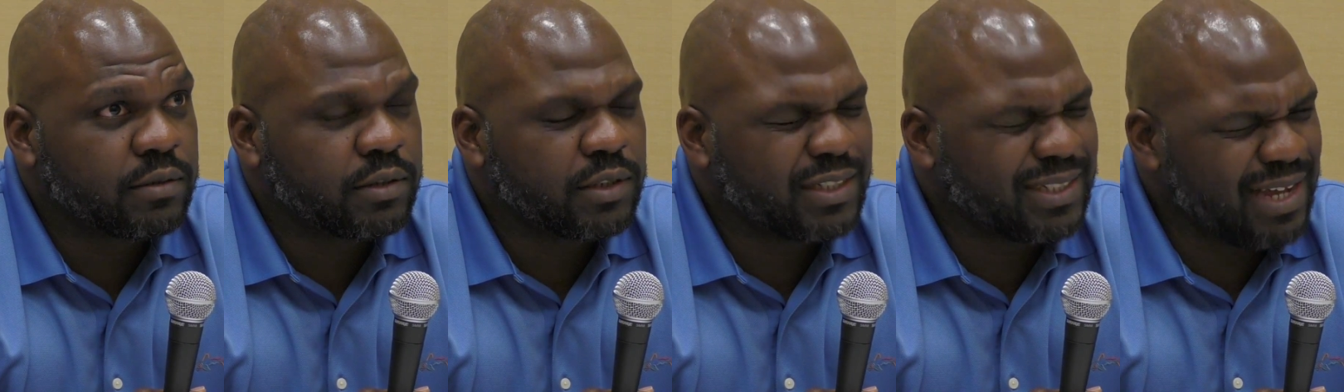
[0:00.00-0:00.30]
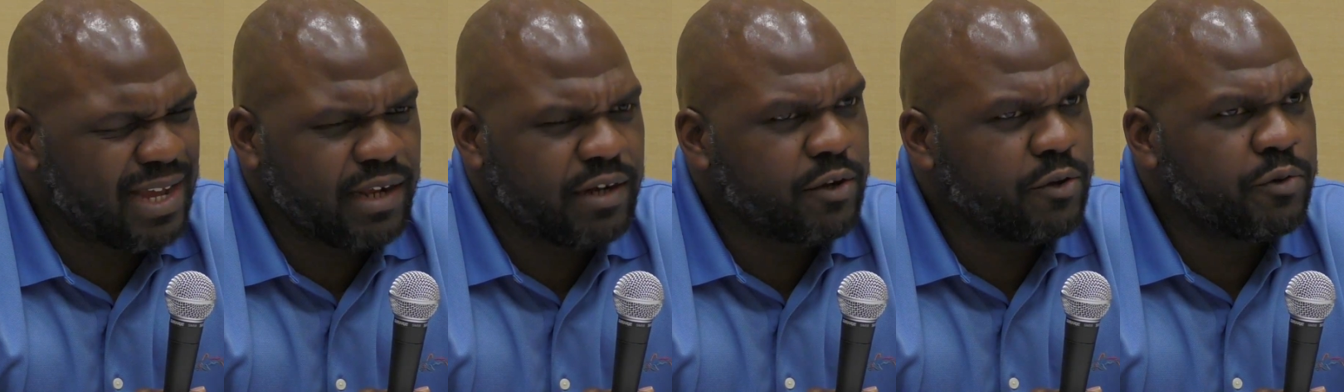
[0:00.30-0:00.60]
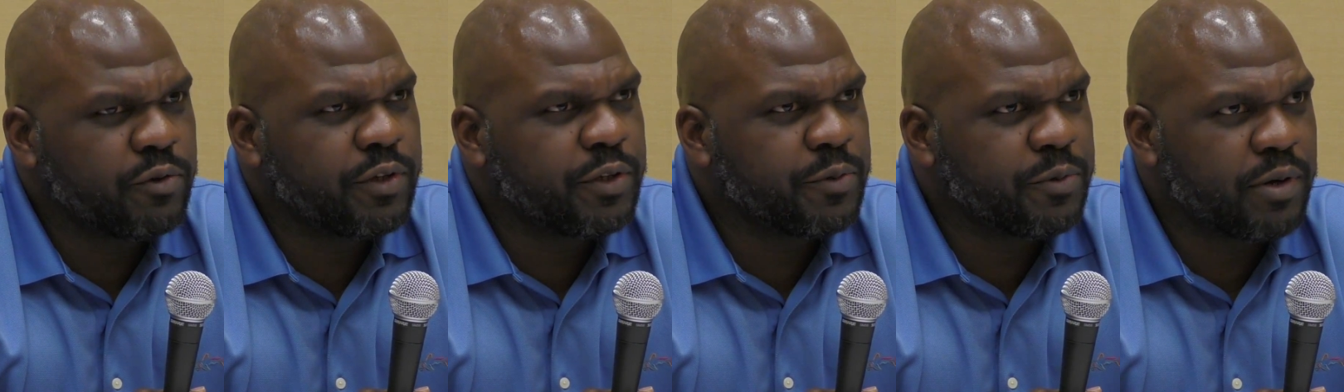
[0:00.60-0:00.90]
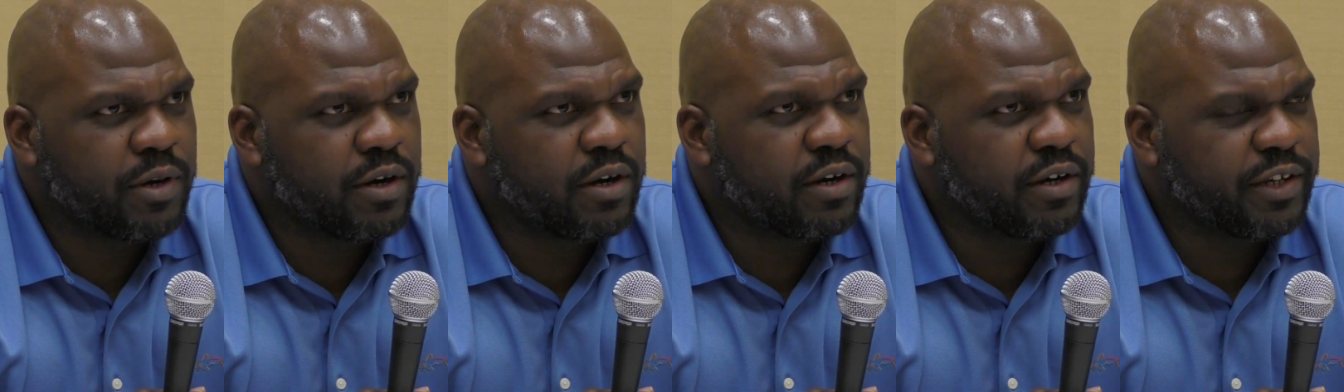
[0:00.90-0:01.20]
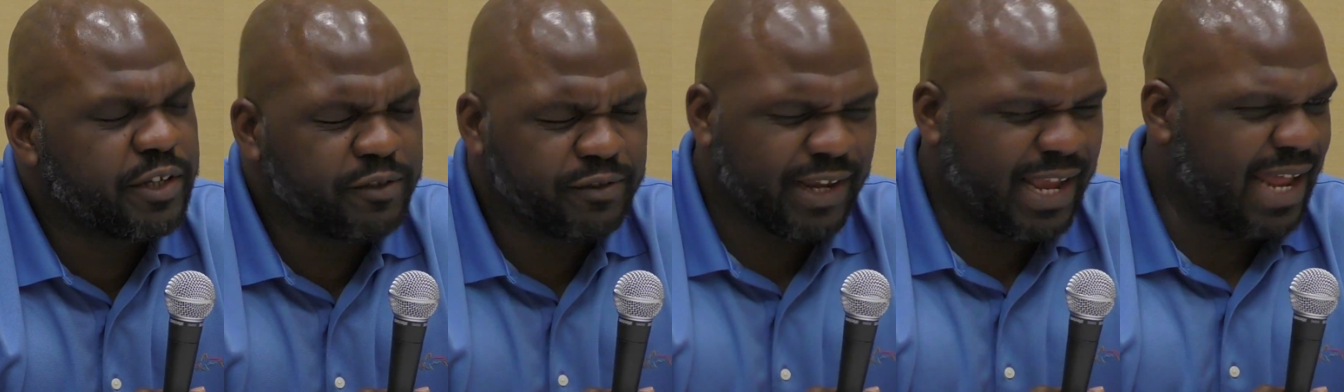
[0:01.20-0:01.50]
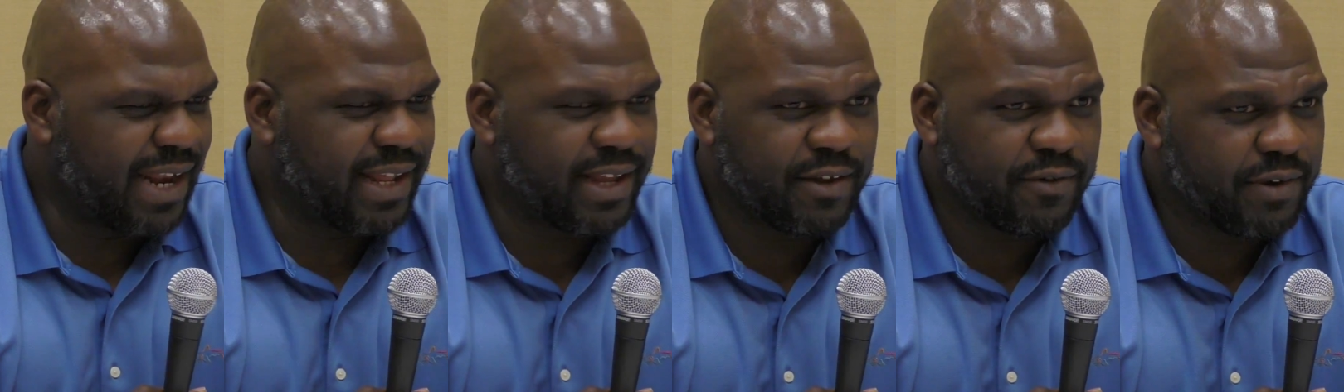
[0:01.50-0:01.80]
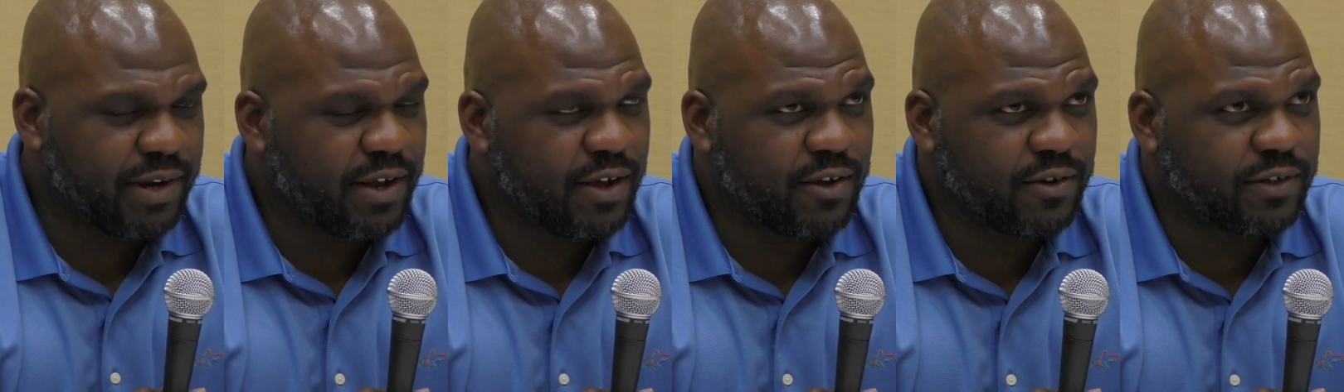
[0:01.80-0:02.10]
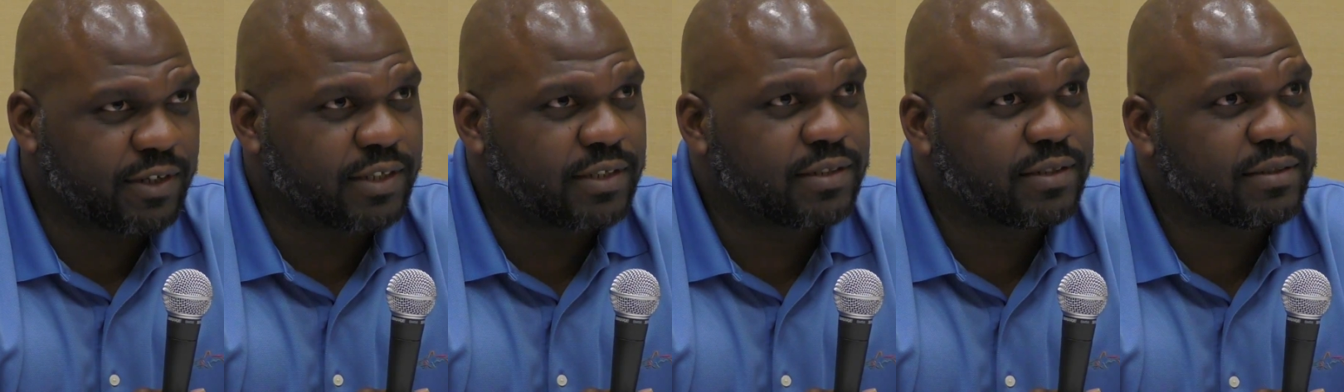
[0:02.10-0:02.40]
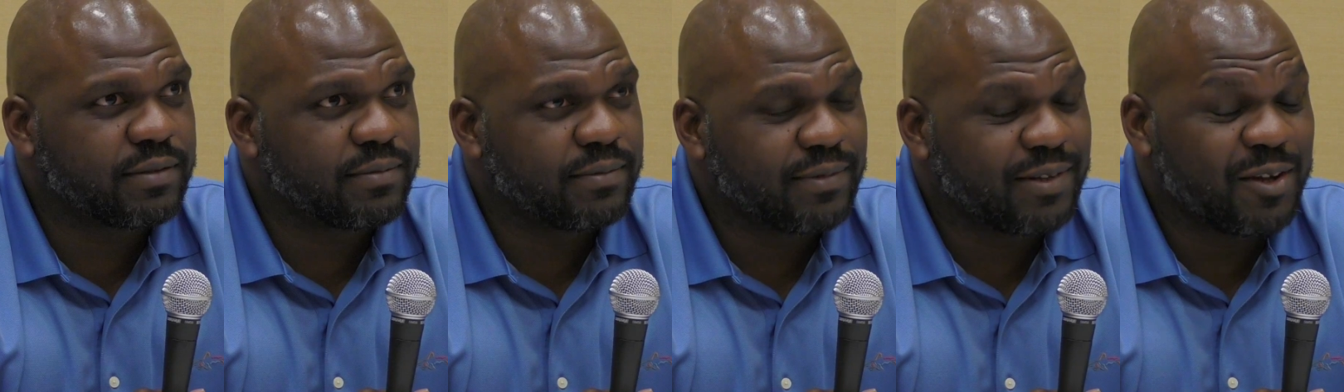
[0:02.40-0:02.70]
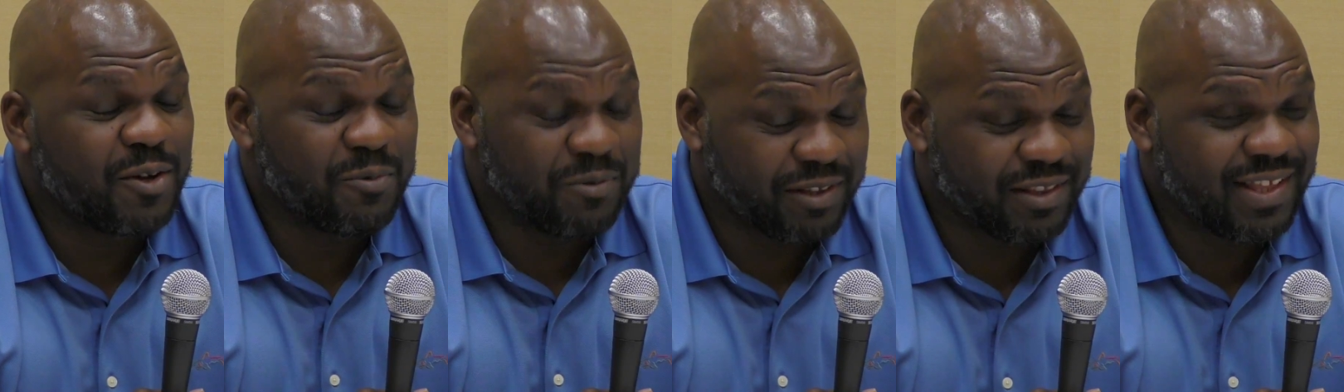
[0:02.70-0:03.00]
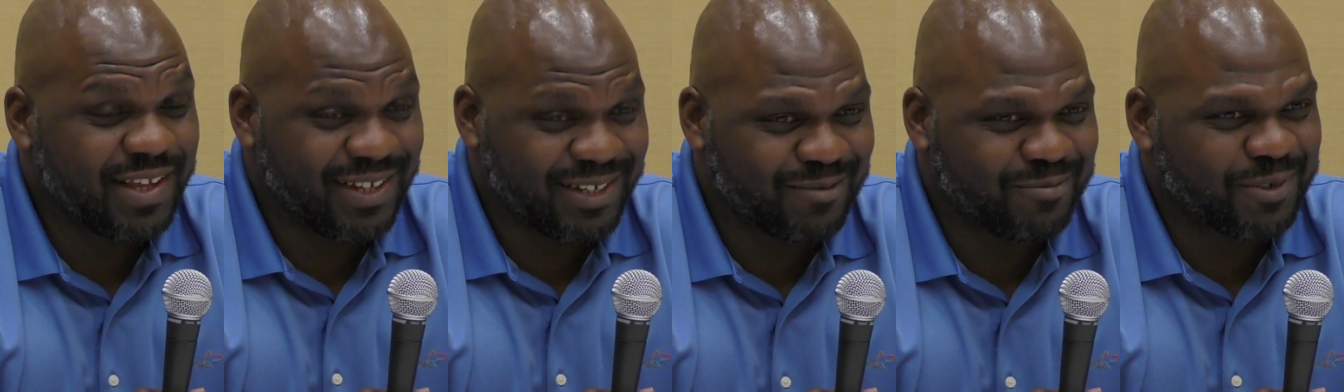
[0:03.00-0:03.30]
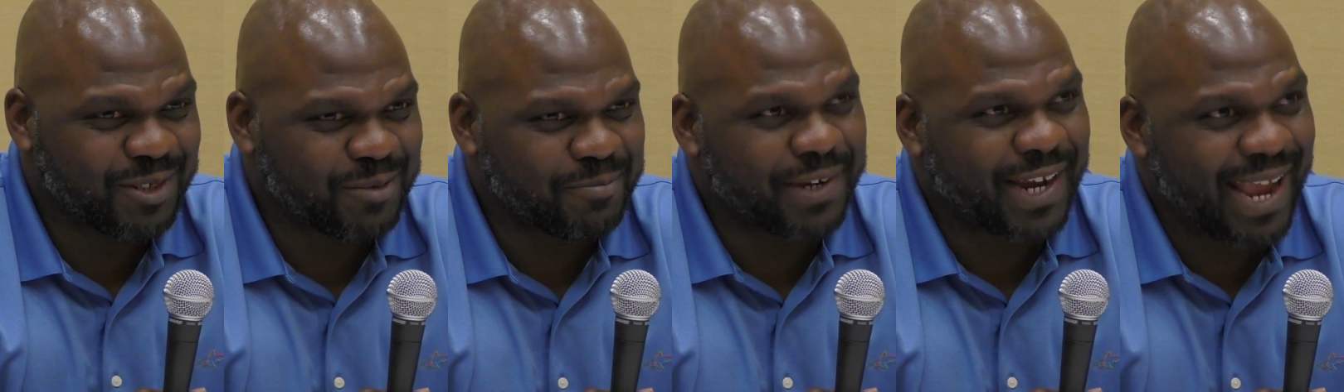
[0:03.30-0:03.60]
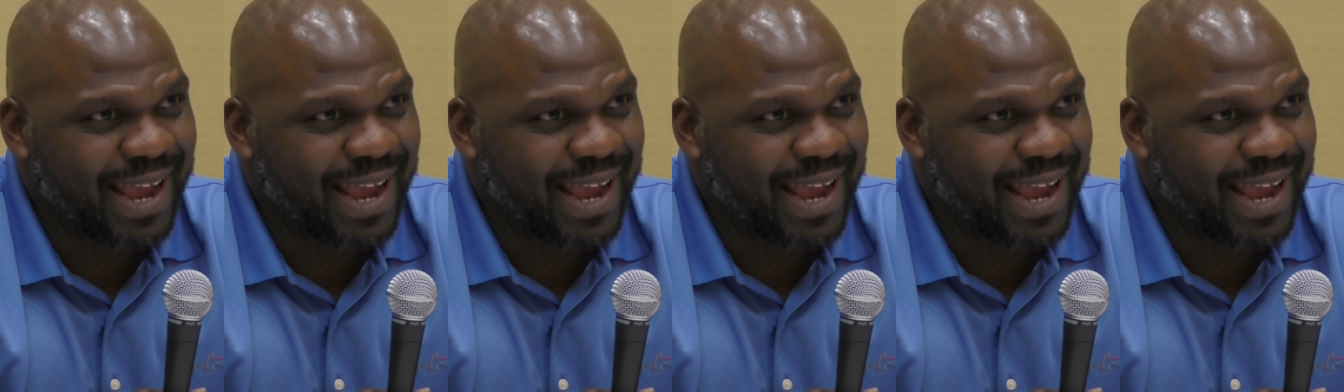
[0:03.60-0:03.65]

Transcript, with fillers: She said, I know who you are. You got your notice. Oh, well, thanks, Mr.